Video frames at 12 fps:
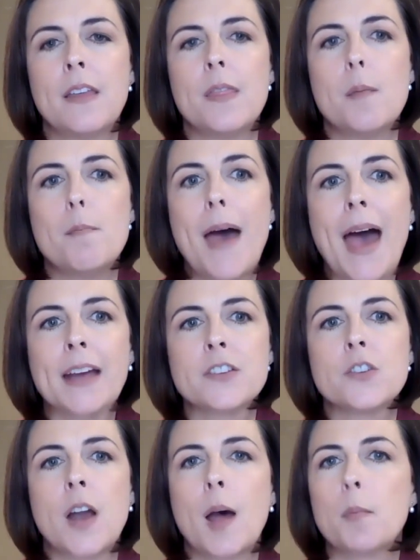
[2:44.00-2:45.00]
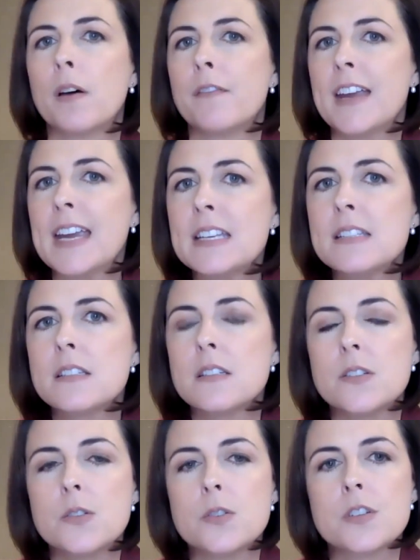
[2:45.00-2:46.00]
the backdrop of
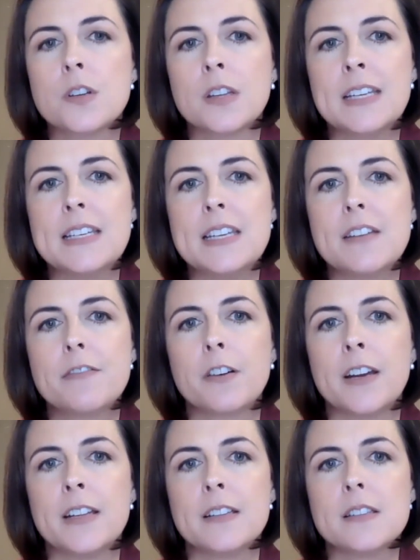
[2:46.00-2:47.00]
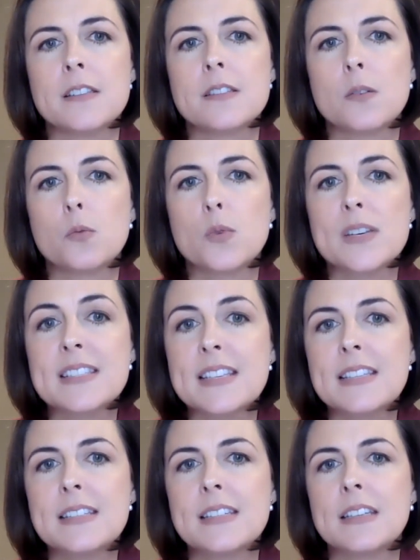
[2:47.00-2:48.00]
institutional indifference,
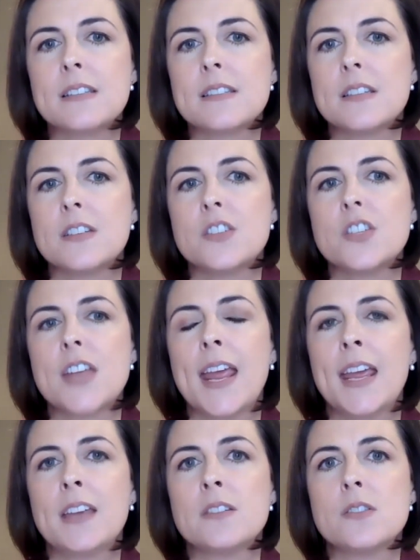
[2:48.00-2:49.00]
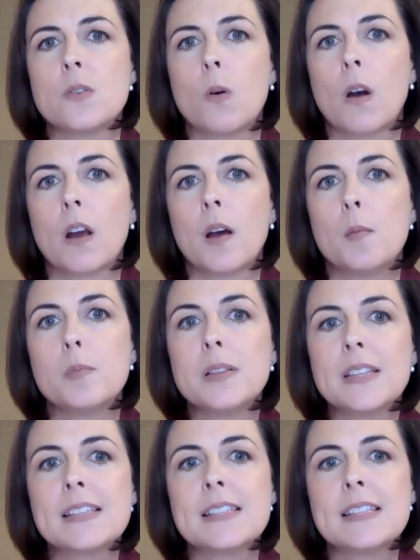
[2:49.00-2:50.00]
resistance to change, or
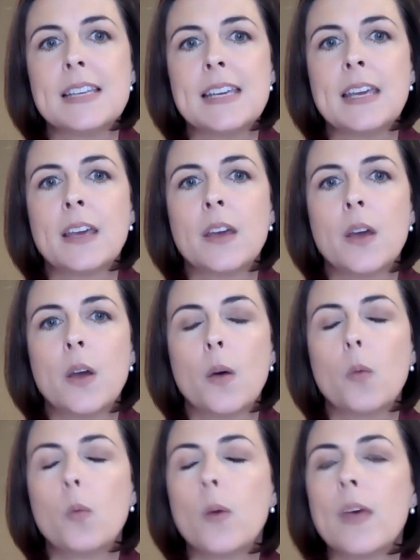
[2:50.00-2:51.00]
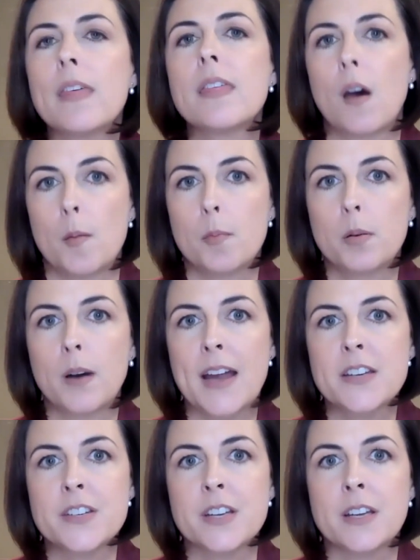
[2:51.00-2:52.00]
complicity with
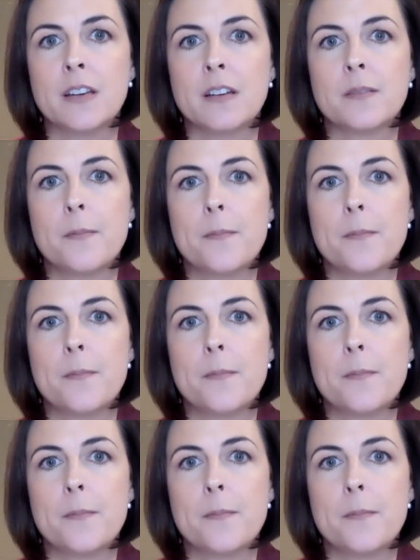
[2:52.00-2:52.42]
oppression.